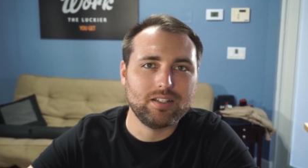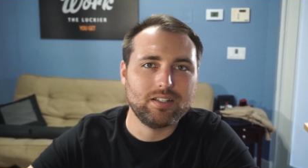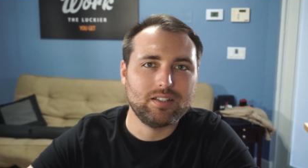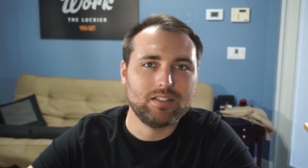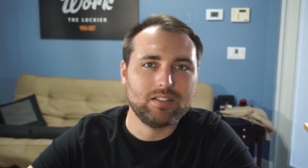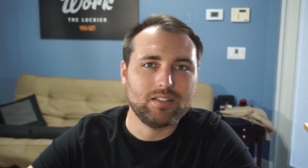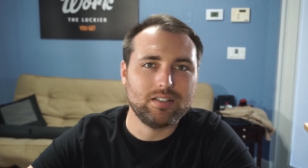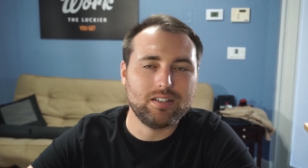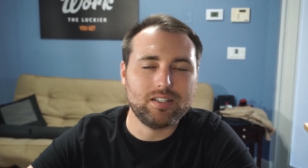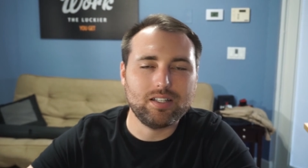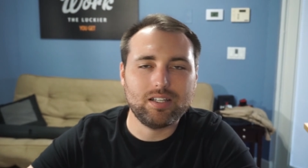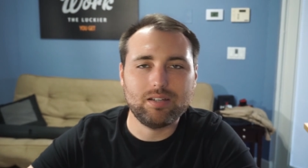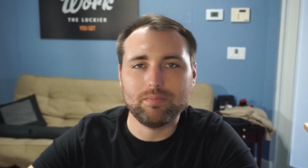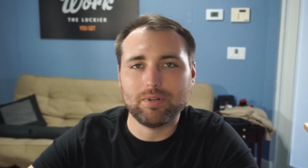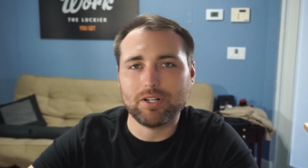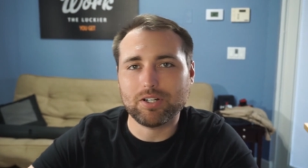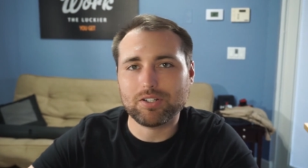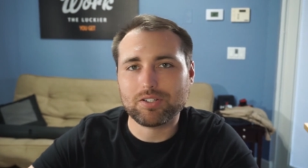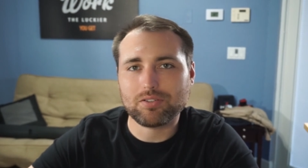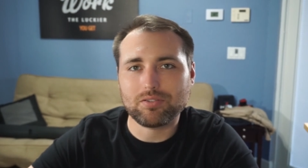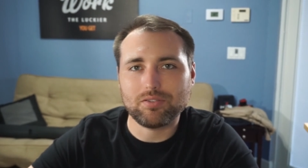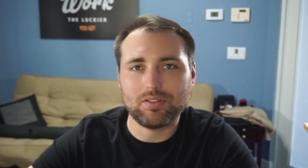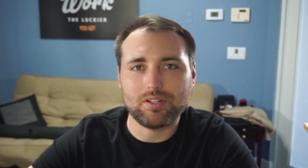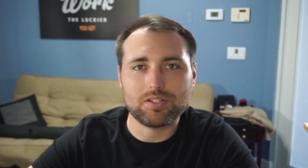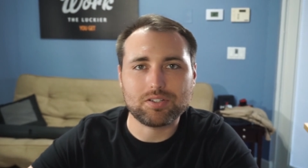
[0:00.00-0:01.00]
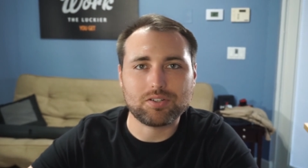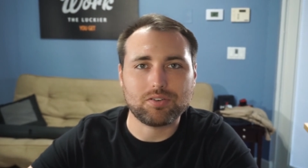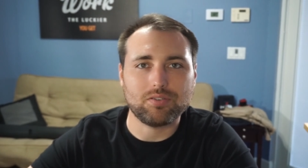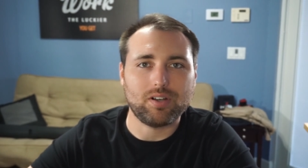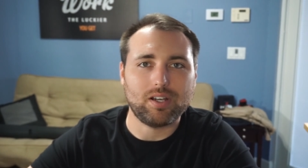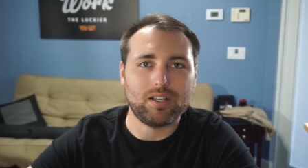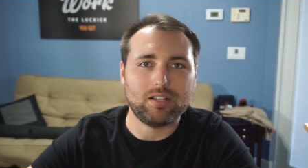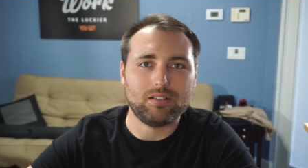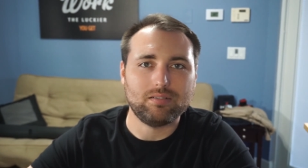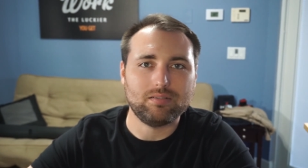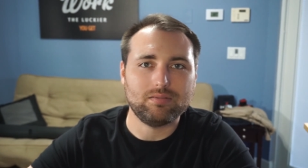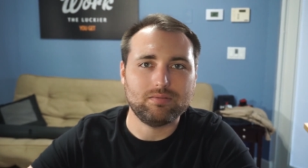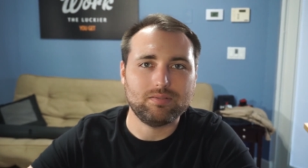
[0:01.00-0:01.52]
The Emart screen's great.
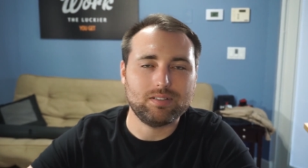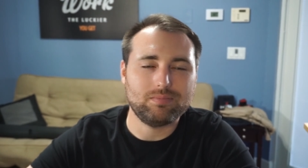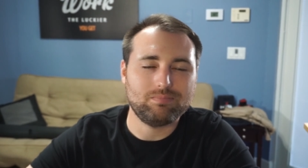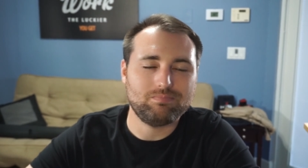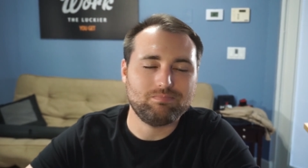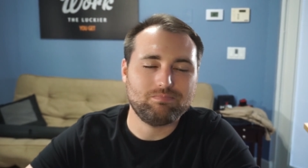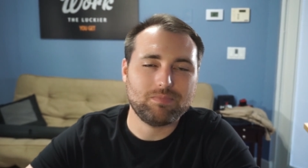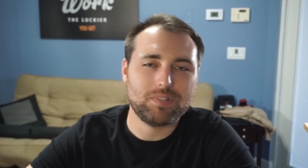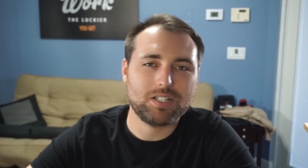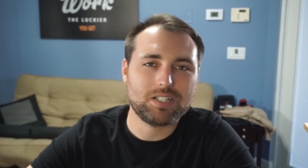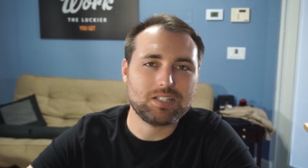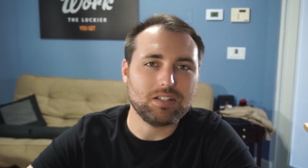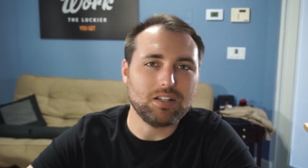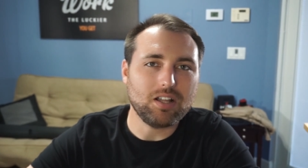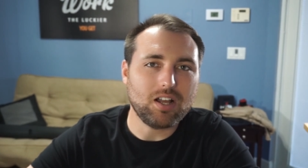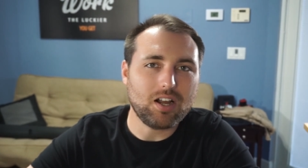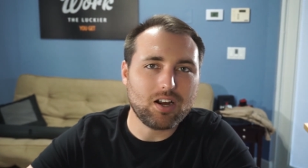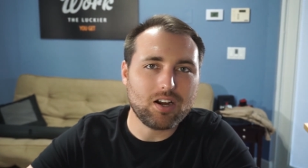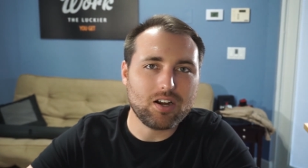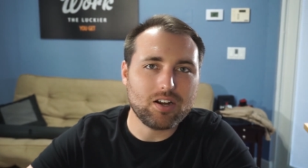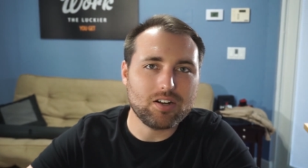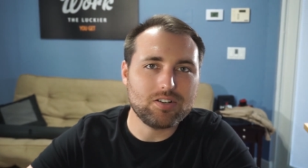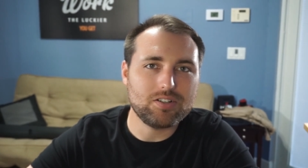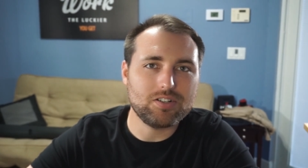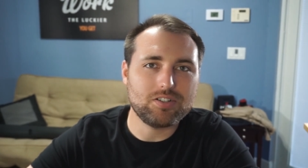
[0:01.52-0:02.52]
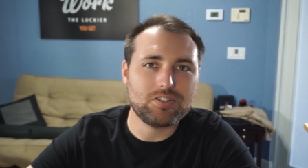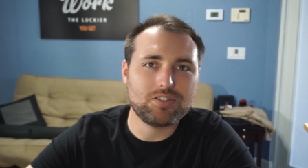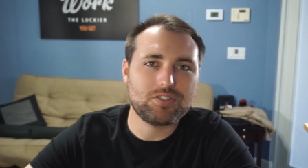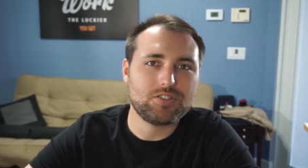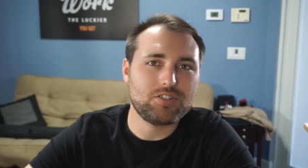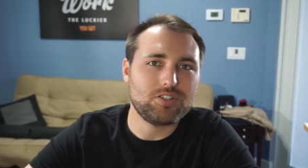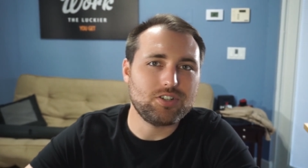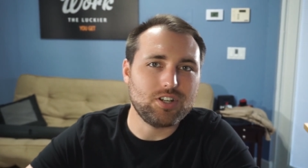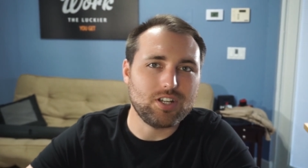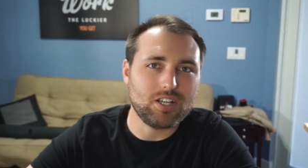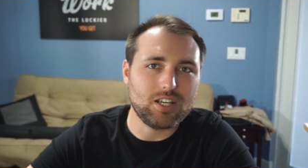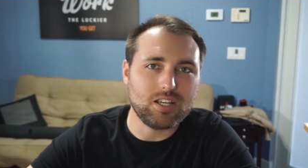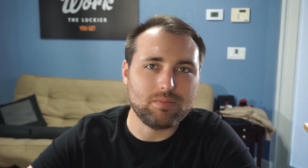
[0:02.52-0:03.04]
It's large, it's
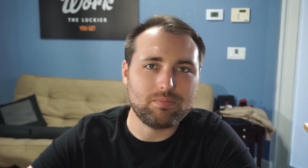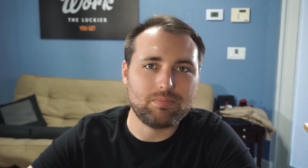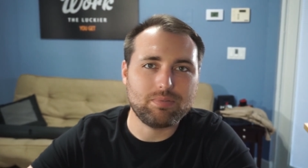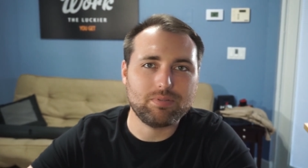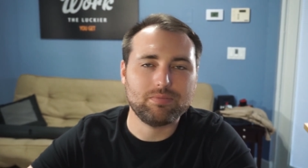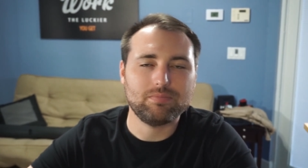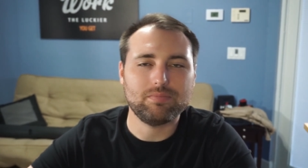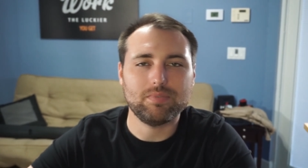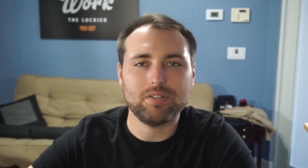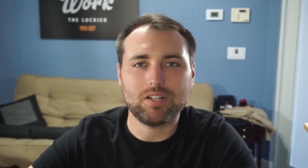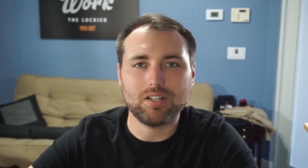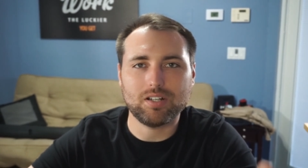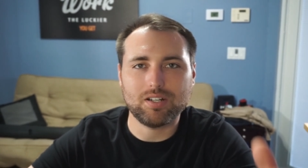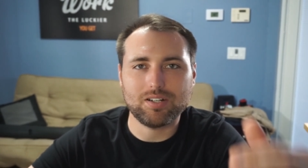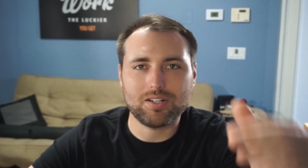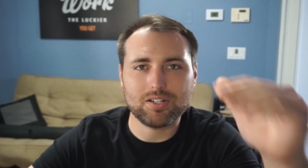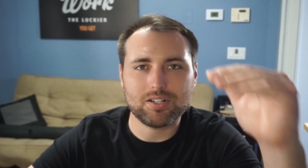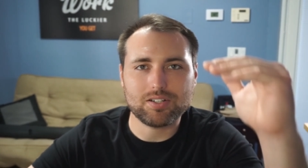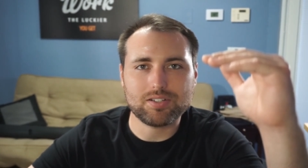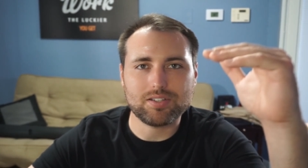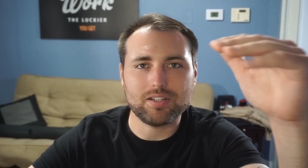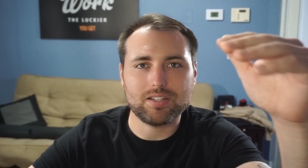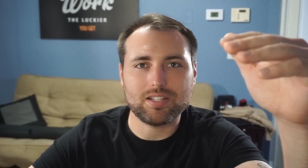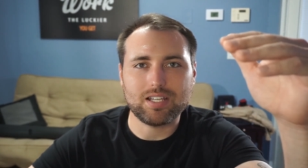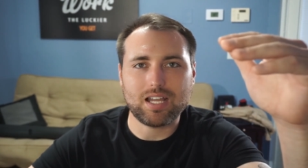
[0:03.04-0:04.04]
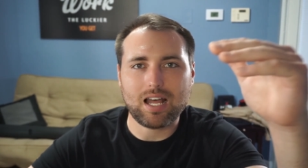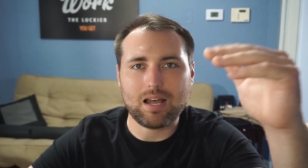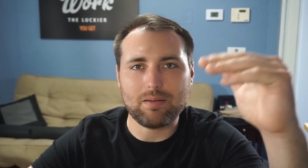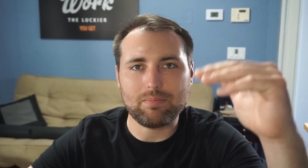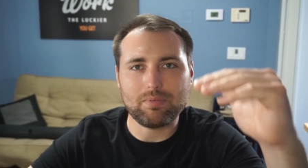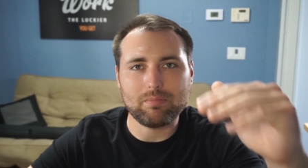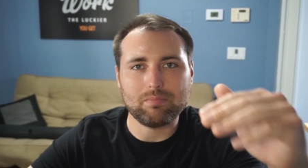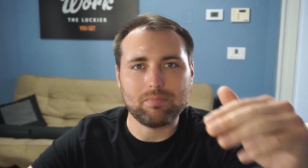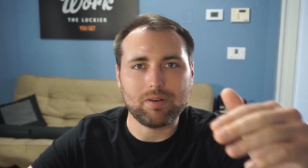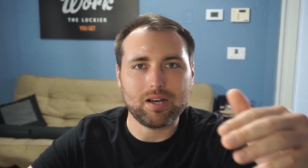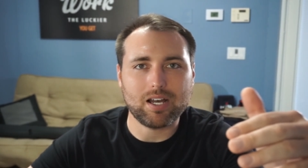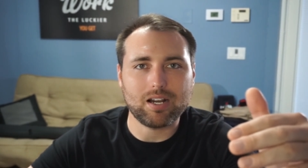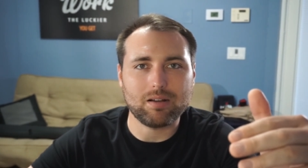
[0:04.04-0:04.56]
cheap, you can adjust the top and
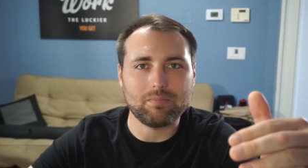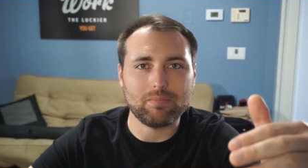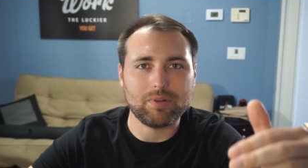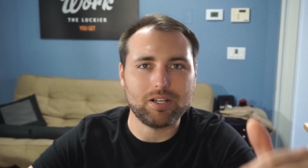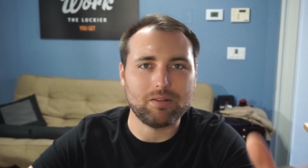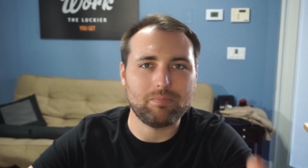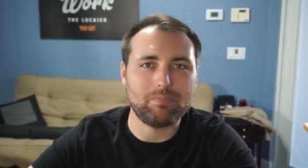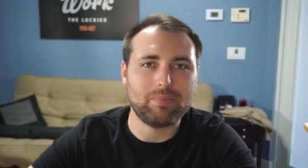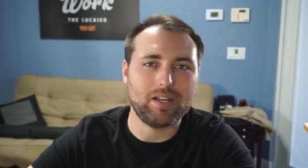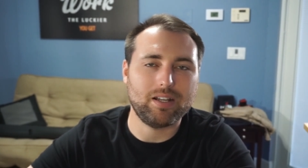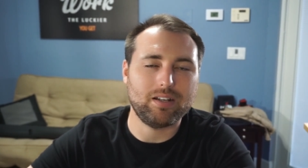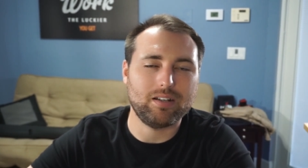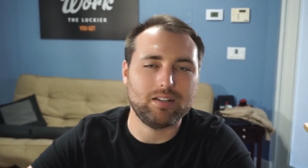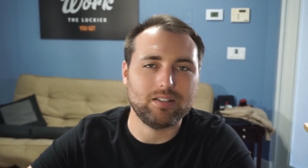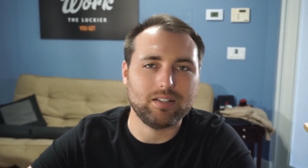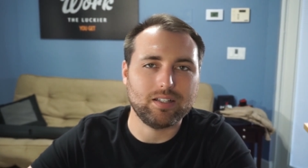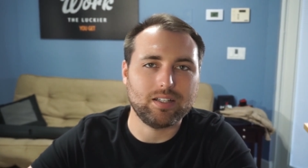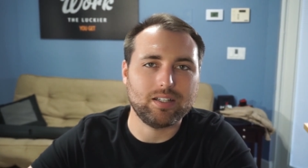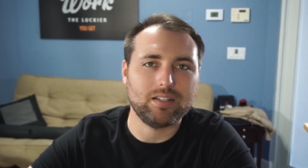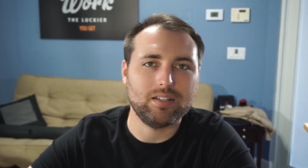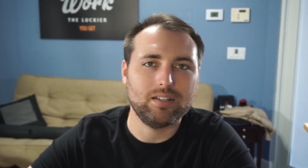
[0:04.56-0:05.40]
bottom independently.